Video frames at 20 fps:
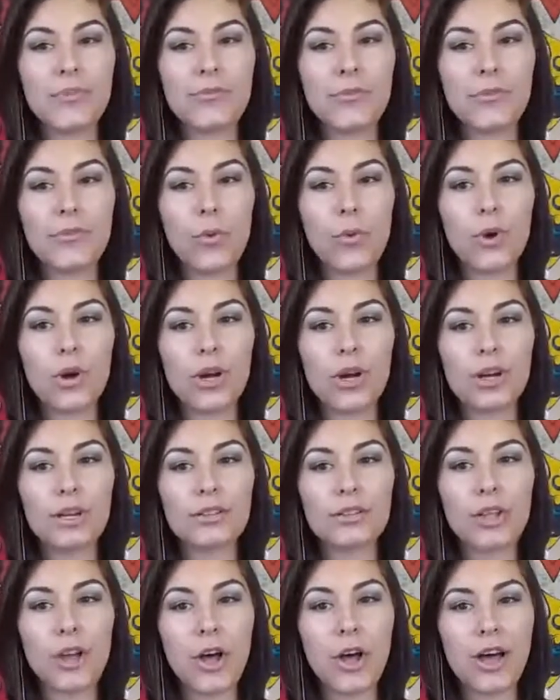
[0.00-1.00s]
4
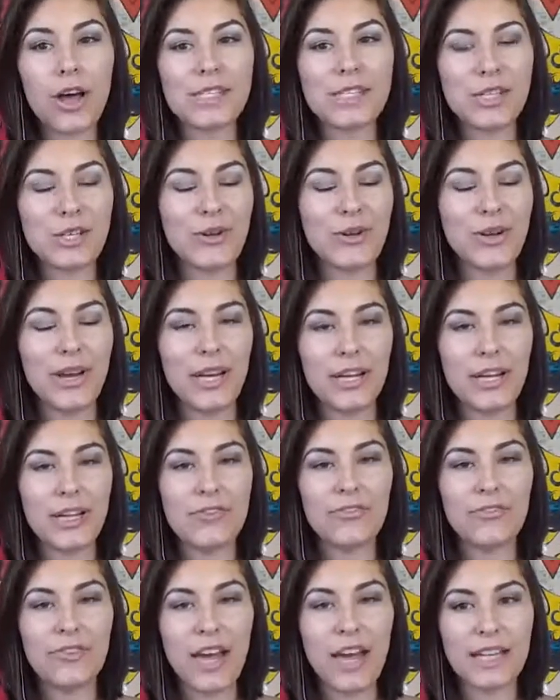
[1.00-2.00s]
laws to create an
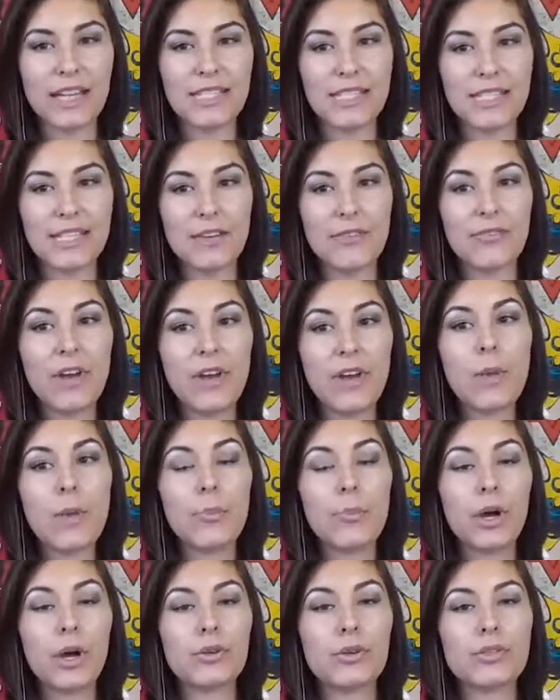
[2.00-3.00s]
effective
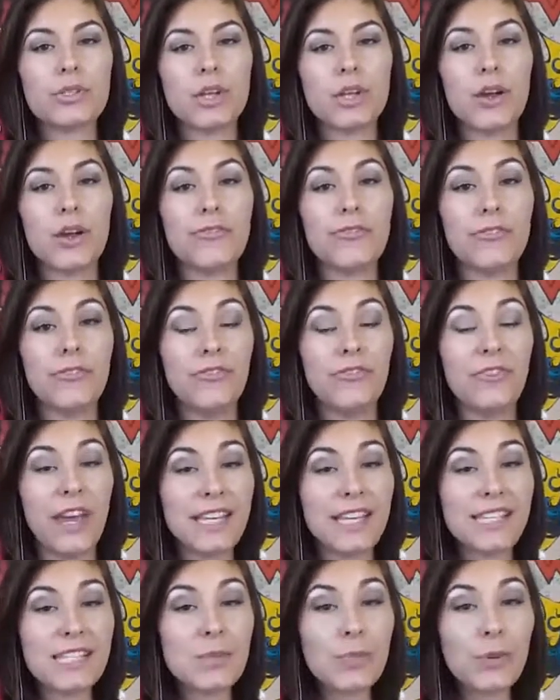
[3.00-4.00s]
post on
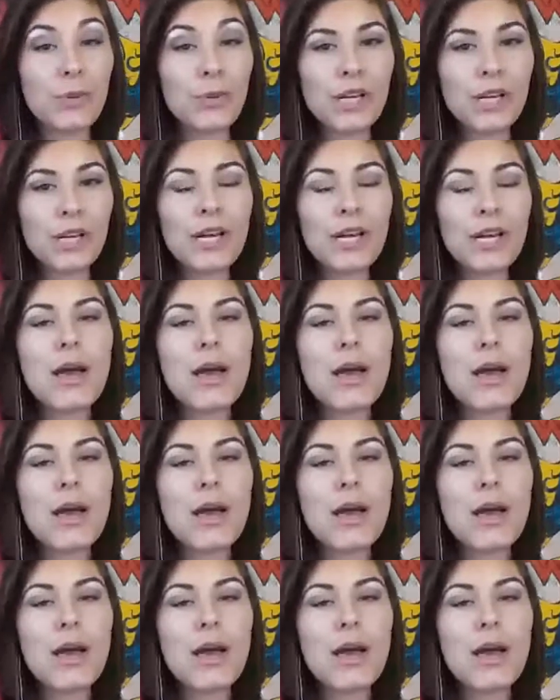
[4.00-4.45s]
Facebook,